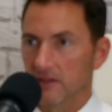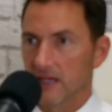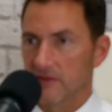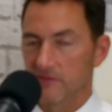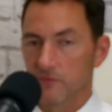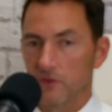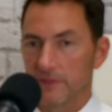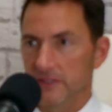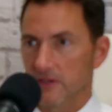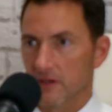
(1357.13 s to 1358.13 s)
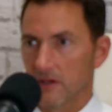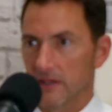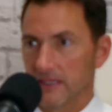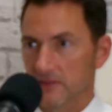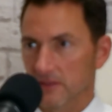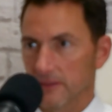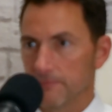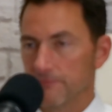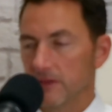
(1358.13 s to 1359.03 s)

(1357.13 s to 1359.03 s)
a lot of them will be started on insulin.